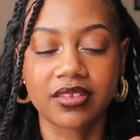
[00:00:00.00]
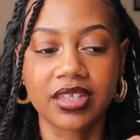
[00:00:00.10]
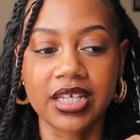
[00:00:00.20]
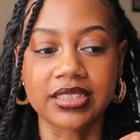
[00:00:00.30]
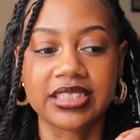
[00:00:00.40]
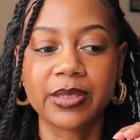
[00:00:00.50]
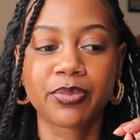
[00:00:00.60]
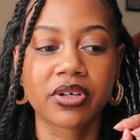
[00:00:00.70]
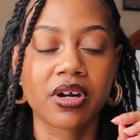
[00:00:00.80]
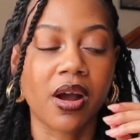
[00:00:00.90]
think
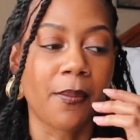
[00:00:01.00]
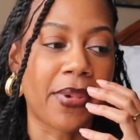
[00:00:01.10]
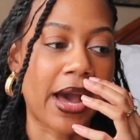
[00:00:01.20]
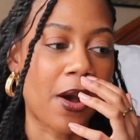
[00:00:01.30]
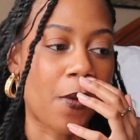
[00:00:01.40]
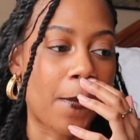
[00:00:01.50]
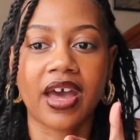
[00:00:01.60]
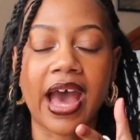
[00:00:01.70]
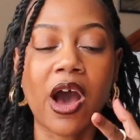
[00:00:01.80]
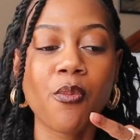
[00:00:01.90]
deeper about
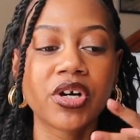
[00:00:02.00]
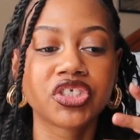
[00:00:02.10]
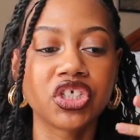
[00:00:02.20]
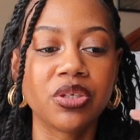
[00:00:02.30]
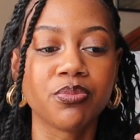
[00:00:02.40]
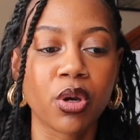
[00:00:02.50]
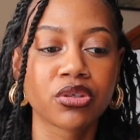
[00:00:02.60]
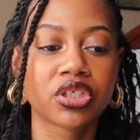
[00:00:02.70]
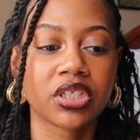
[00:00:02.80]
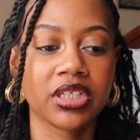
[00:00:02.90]
how much
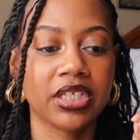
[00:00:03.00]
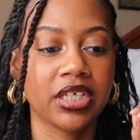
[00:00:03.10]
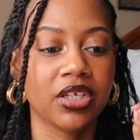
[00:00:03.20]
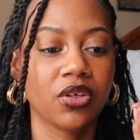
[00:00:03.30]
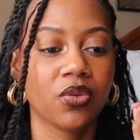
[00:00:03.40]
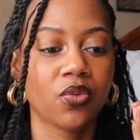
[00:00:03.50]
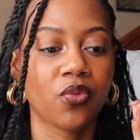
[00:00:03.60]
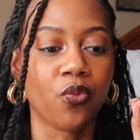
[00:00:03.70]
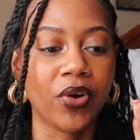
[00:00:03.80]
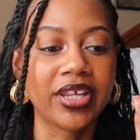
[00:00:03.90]
emotionally
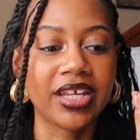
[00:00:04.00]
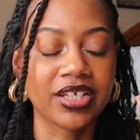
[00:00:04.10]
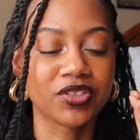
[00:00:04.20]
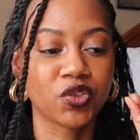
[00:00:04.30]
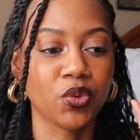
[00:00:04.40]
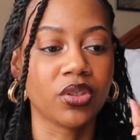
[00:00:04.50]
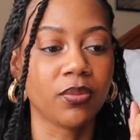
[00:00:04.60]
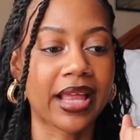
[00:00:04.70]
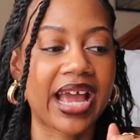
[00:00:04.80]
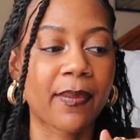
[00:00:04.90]
went into the
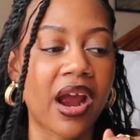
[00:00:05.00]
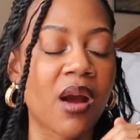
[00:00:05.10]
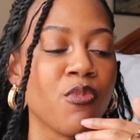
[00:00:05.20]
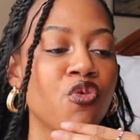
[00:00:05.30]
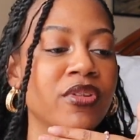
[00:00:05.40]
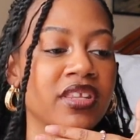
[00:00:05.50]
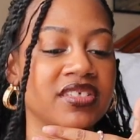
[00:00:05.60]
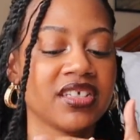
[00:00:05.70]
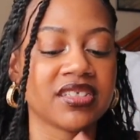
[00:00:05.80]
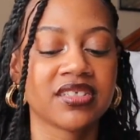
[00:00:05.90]
Black Power movement of the
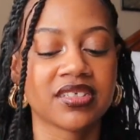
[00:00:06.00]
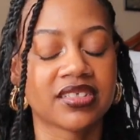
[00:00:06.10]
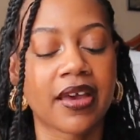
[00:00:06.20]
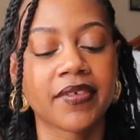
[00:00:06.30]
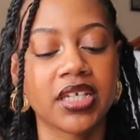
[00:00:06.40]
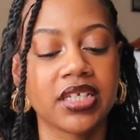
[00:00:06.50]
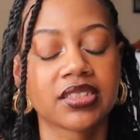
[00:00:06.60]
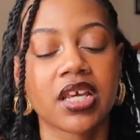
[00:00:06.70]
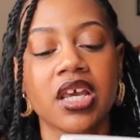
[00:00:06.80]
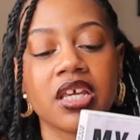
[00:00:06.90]
60s and
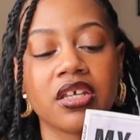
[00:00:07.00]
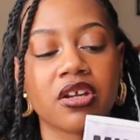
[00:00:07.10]
70s, you